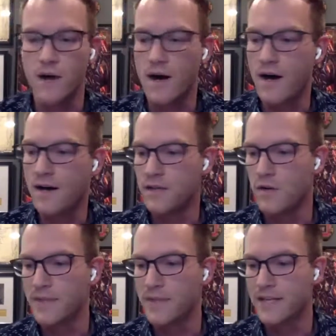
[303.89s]
Uh, you
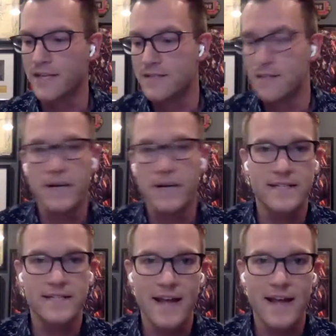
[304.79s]
know, but then somebody
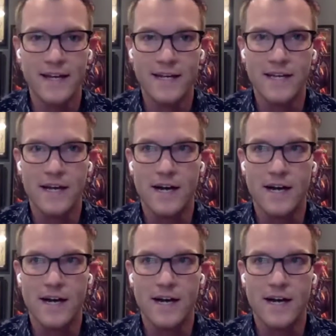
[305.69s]
said, "Hey,
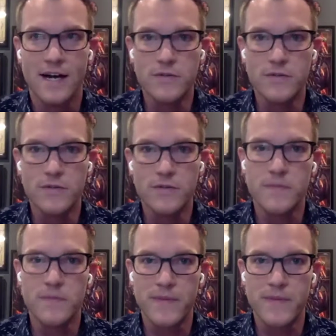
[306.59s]
uh,
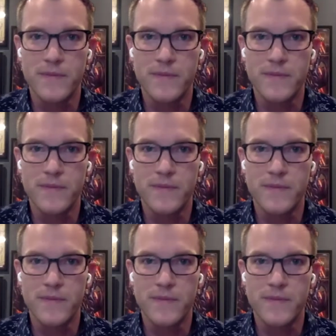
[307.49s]
YouTube's a big deal. Like
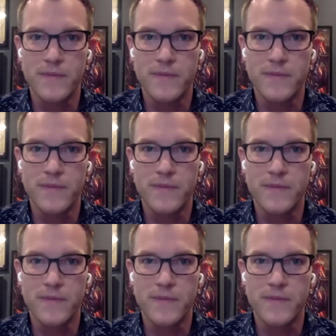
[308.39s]
people are always
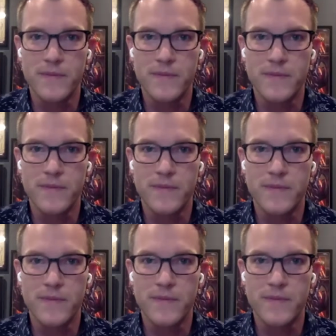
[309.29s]
searching on YouTube.
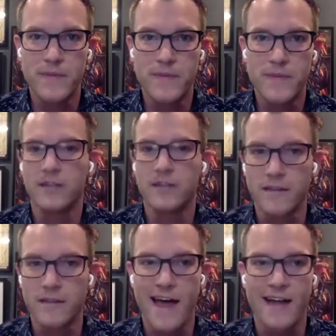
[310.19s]
You should consider
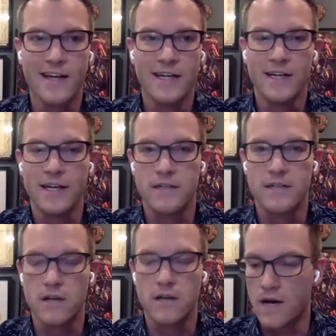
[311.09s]
maybe doing a little of
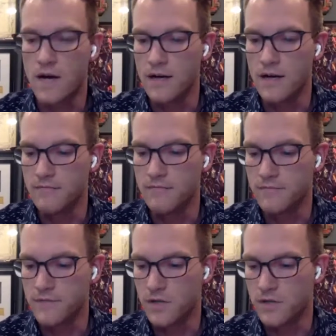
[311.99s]
that. And
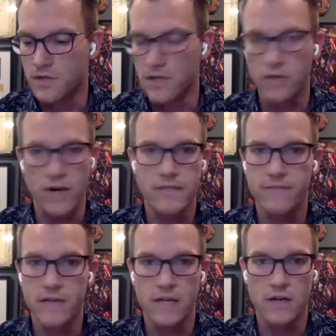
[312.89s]
so, um, so I
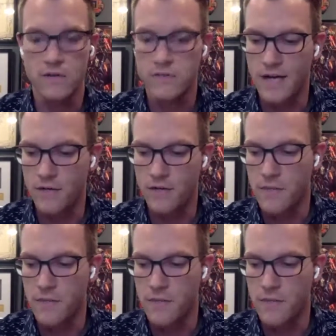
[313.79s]
started creating some videos.